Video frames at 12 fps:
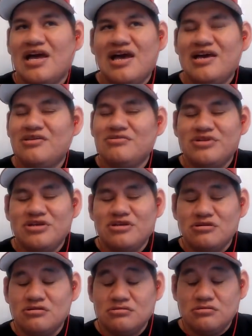I don't
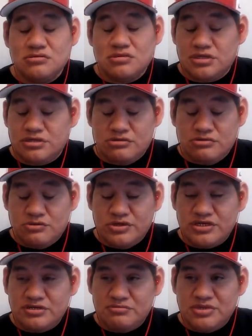know. I don't know what it
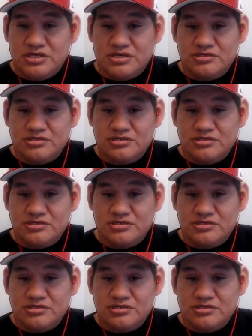could be. Because